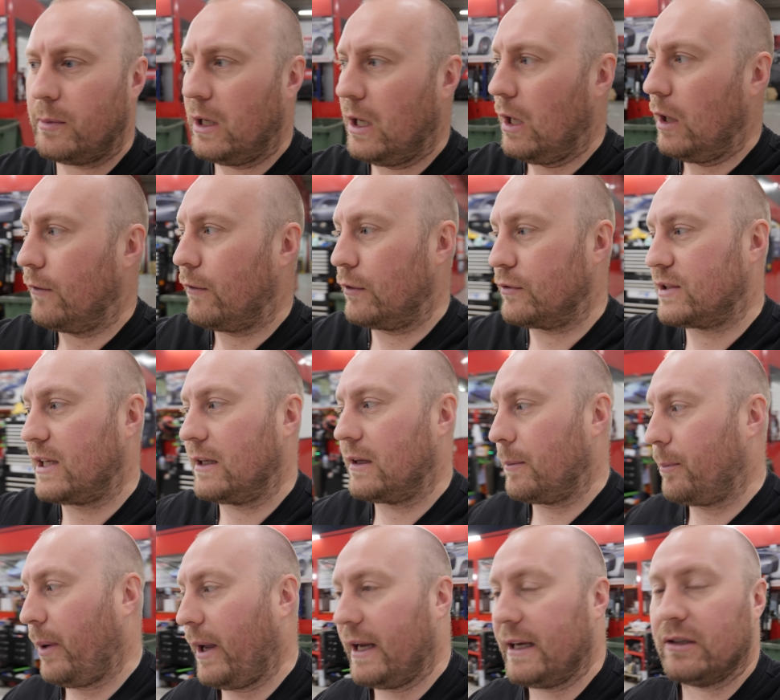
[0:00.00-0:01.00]
We obviously had
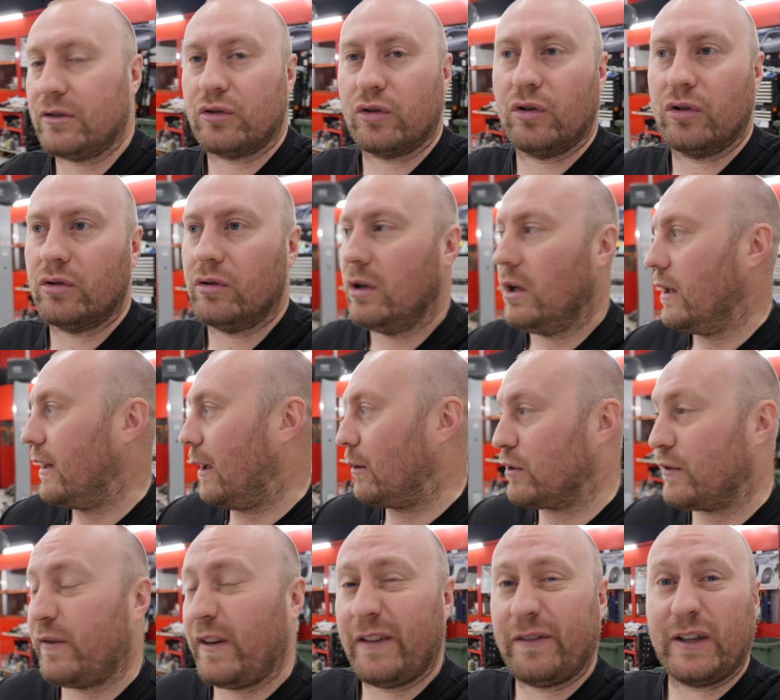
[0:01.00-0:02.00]
the paint done, that
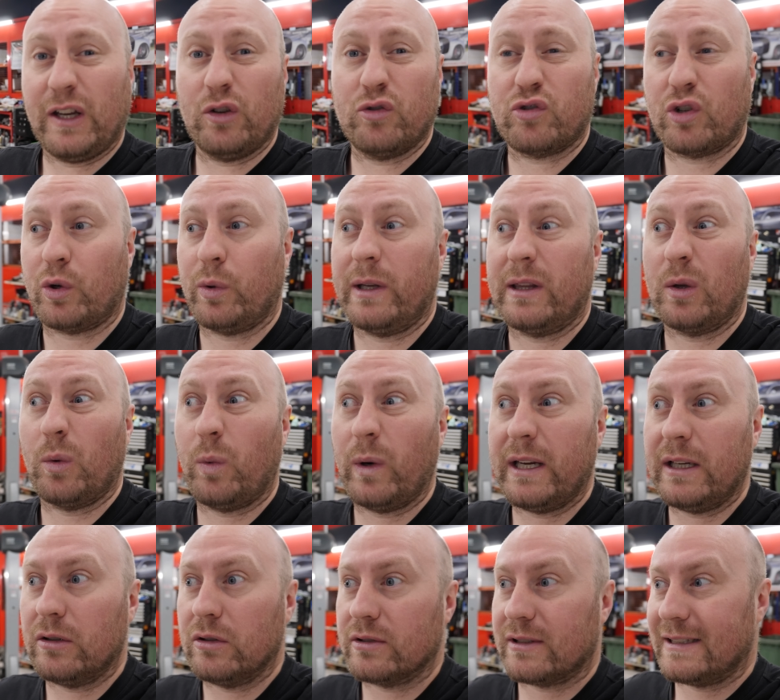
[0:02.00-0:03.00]
was 1,500 quid, the
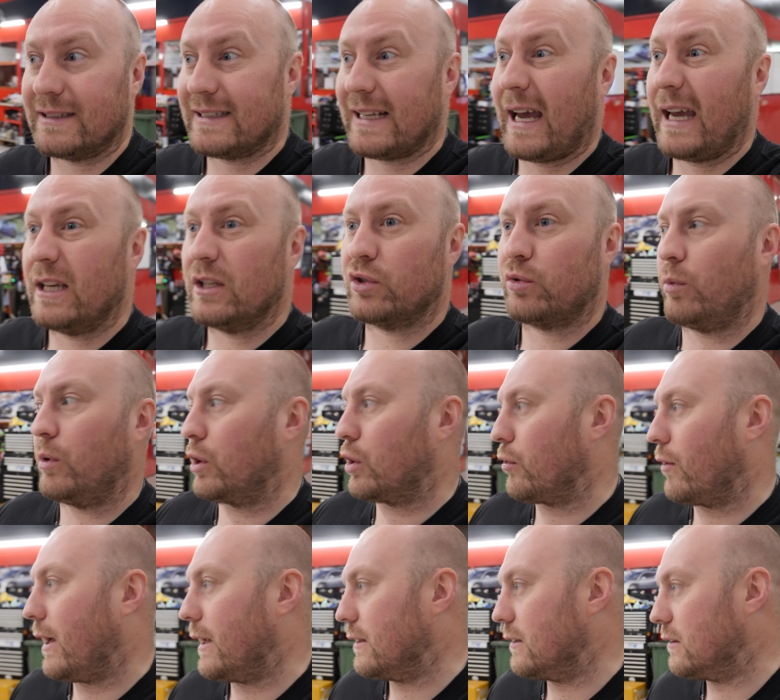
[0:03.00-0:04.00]
wheels and tyres were
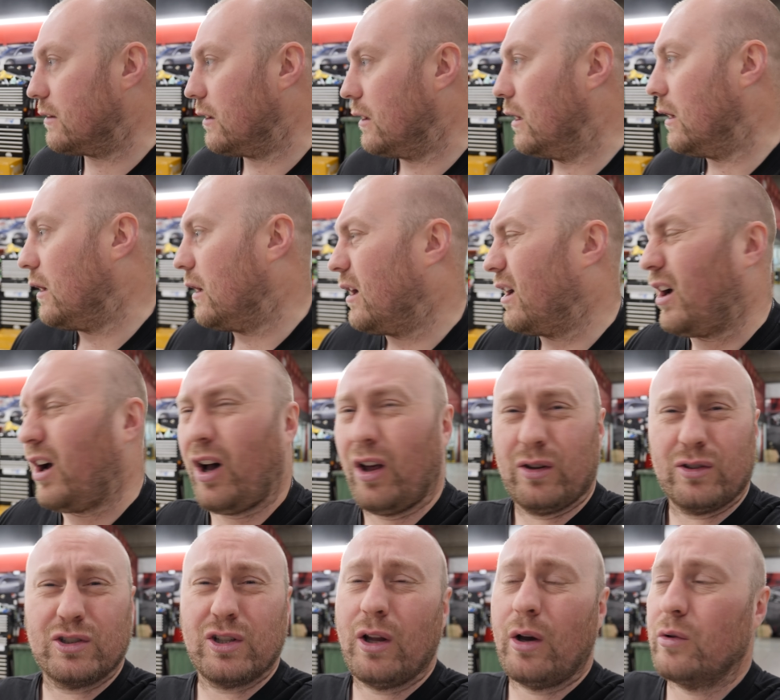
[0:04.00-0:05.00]
£1,000. Oh,
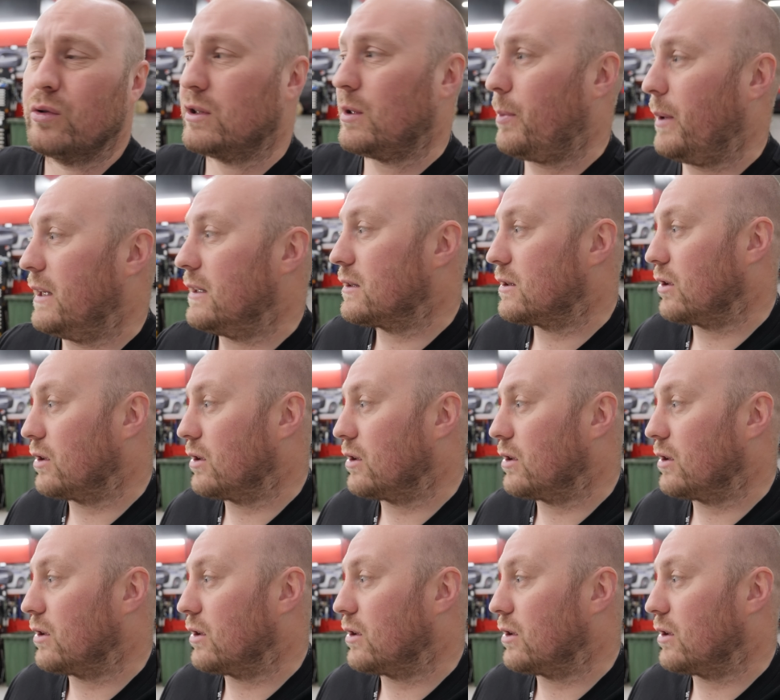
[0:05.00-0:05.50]
there's loads of bits.